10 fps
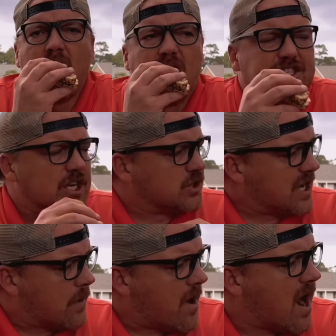This don't
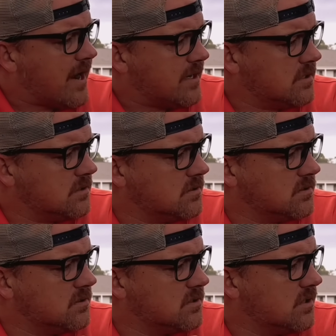sound right,
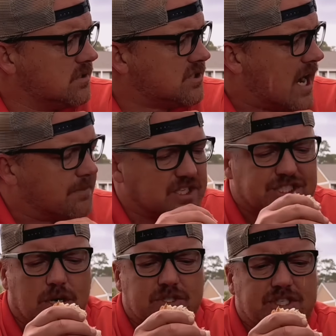Tom. This
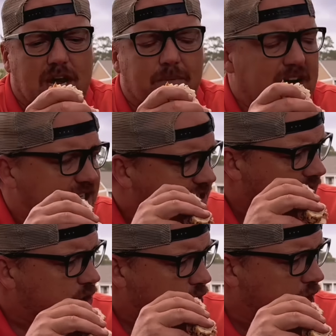don't sound right. This
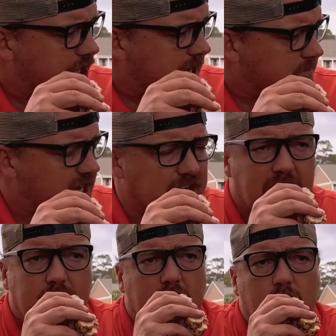sounds crooked. I'm telling you,
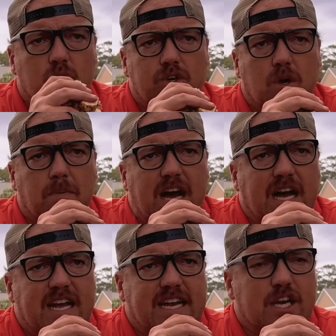I don't, I don't know, but
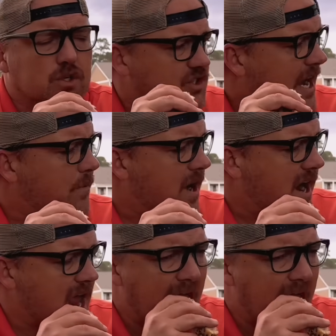it don't sound right.